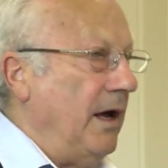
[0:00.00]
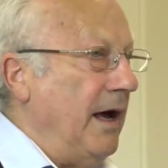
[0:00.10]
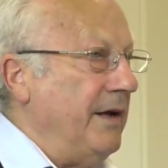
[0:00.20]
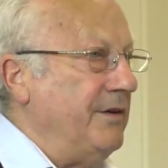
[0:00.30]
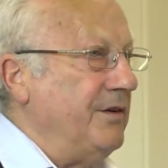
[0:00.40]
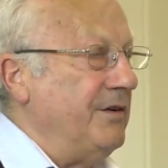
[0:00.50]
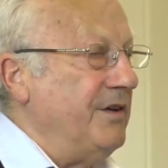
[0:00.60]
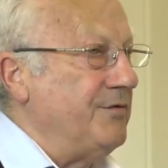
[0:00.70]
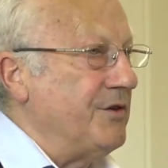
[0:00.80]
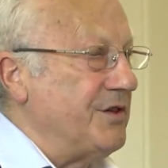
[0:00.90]
And
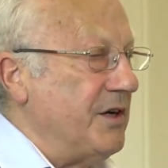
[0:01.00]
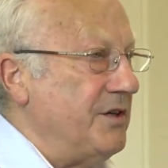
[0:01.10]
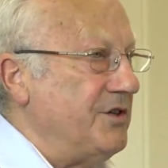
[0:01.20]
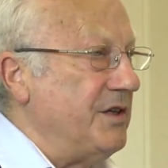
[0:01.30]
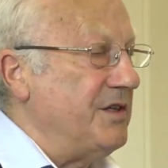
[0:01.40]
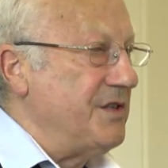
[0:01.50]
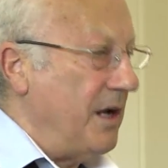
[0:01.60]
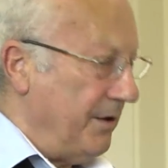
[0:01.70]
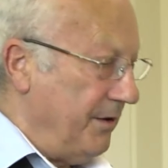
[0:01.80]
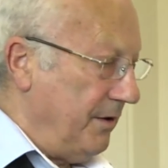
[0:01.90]
this research is
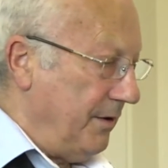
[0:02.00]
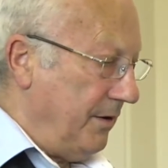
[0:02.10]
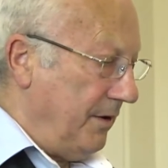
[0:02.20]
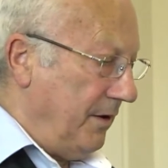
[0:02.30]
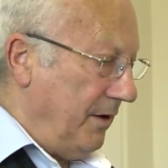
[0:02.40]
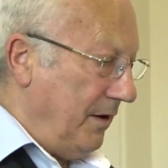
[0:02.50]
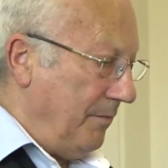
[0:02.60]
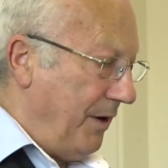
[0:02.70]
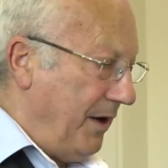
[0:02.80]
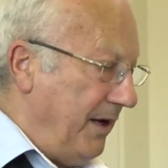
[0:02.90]
done
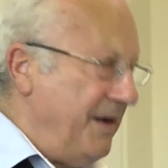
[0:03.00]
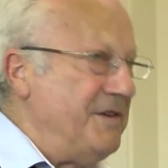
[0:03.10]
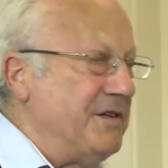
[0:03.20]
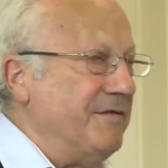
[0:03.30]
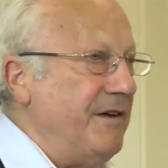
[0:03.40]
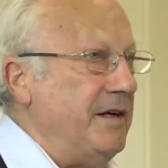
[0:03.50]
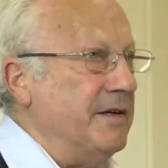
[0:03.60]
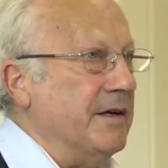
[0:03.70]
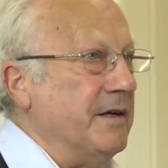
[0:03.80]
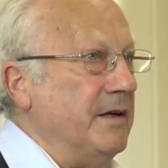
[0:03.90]
by
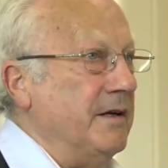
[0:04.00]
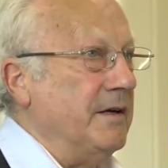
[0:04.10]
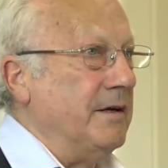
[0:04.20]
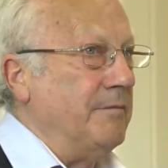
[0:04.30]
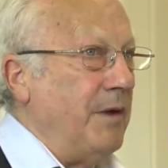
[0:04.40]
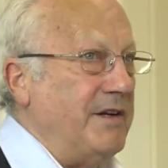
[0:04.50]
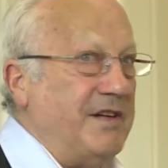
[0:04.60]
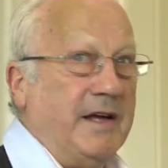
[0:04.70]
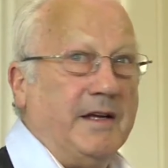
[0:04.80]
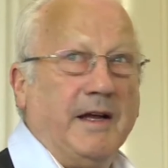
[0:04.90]
intervening, by
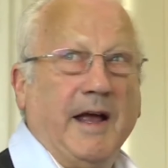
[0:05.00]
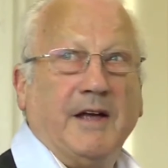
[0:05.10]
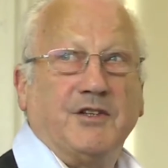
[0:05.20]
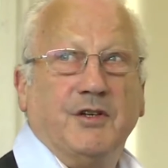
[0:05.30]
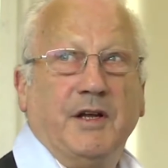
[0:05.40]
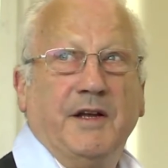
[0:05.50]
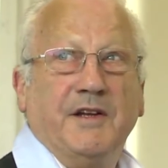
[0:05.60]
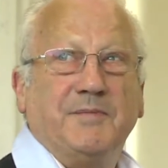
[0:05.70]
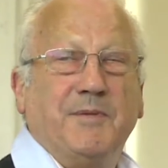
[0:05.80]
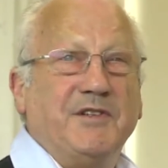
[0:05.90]
taking action in
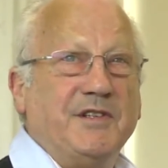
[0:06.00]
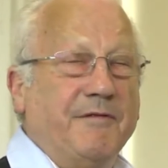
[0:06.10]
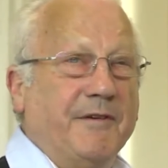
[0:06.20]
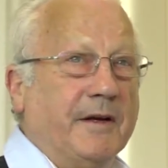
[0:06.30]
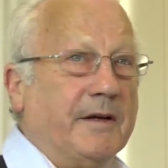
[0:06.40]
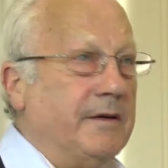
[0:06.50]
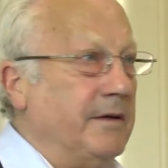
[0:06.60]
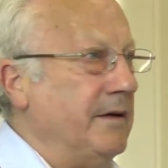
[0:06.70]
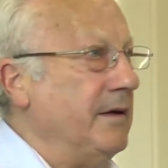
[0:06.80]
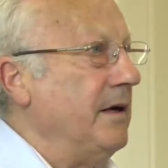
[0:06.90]
a specific
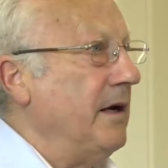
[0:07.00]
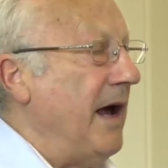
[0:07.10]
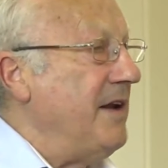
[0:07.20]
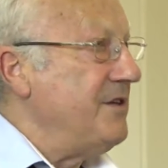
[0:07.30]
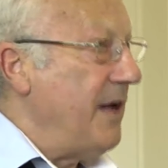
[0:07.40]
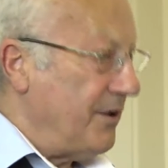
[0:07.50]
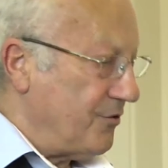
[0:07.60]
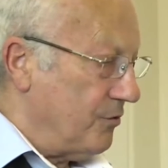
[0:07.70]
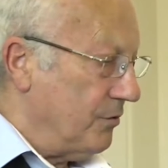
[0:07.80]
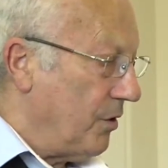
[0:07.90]
and
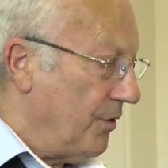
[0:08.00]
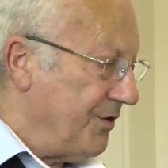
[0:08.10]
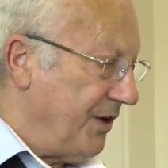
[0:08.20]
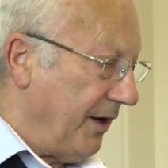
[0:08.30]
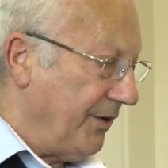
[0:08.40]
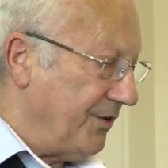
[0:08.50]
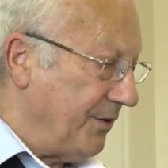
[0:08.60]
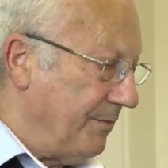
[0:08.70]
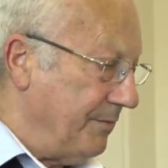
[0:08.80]
natural context.